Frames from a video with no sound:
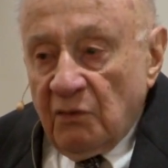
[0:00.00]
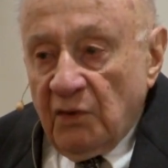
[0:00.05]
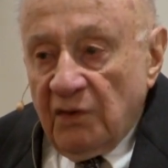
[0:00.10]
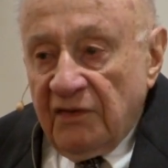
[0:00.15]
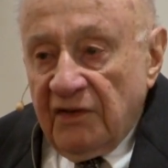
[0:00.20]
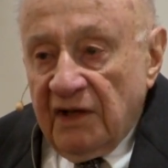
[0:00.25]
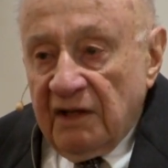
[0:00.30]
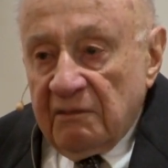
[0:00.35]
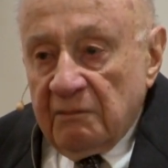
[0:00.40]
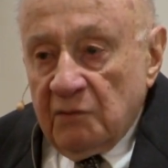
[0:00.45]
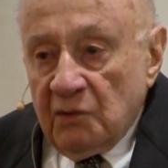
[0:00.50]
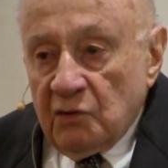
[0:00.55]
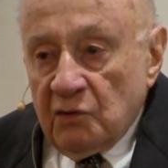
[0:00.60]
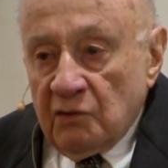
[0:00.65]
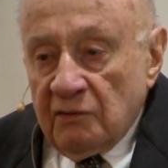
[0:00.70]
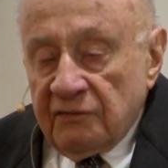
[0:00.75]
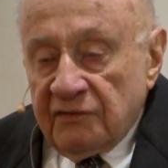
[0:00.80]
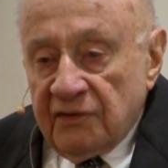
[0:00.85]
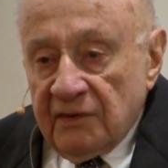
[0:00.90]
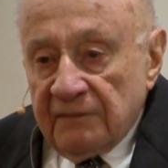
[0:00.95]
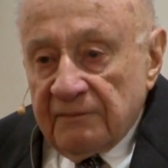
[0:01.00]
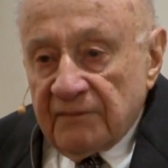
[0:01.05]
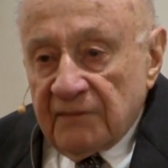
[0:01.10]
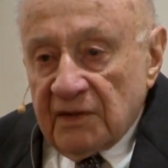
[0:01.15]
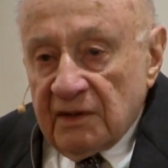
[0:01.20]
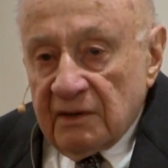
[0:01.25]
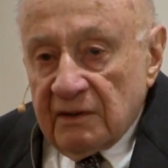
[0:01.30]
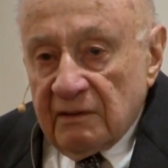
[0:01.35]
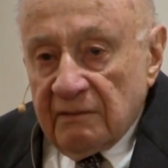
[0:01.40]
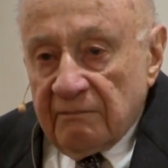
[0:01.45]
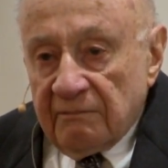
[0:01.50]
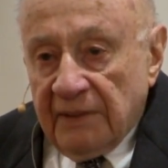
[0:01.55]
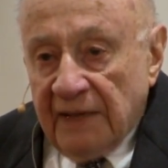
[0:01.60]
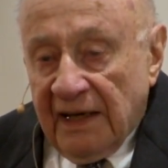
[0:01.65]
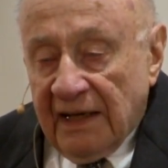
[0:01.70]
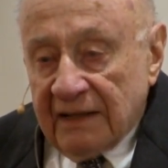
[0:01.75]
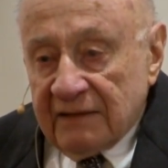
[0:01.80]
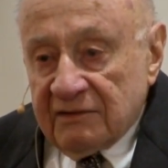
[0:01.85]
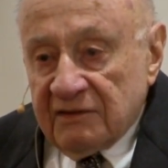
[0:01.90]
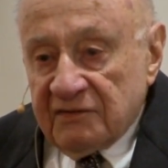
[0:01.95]
we then moved
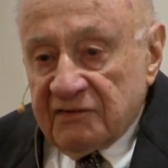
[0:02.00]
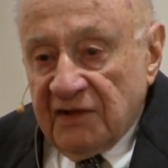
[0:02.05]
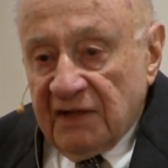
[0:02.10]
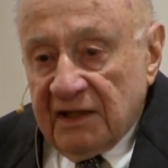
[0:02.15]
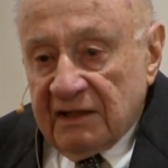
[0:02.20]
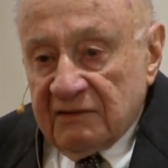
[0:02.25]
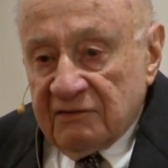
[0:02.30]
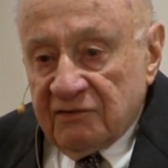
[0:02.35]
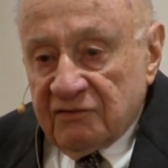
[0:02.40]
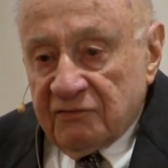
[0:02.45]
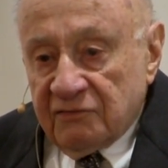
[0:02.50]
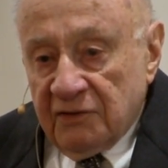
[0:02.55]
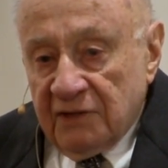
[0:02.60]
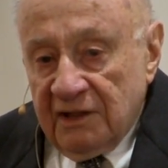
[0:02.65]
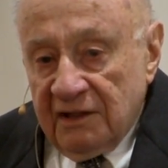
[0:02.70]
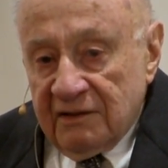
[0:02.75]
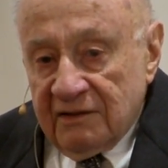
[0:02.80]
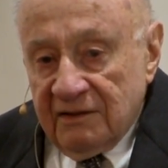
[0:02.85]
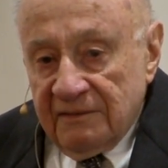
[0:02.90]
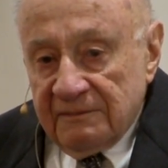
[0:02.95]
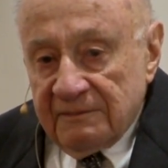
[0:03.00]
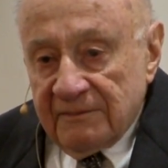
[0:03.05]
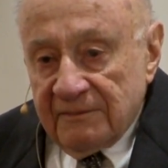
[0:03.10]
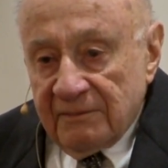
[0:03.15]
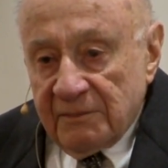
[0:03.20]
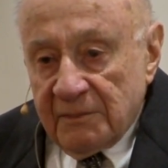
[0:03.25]
back to Second Street.